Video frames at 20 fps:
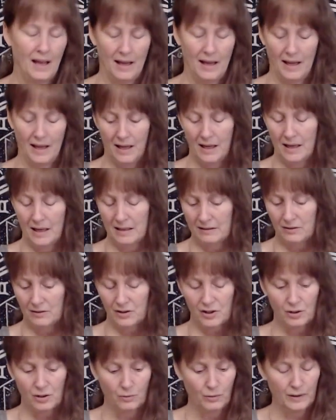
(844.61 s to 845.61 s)
And
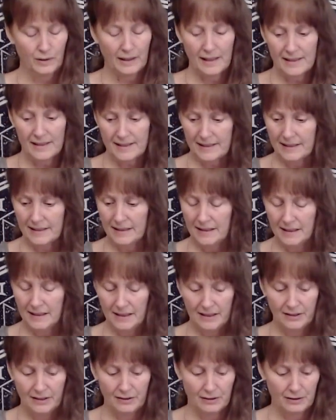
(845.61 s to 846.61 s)
so what I see
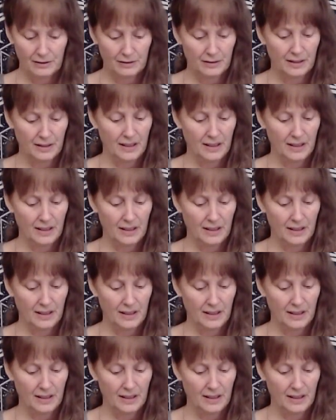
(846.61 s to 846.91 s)
here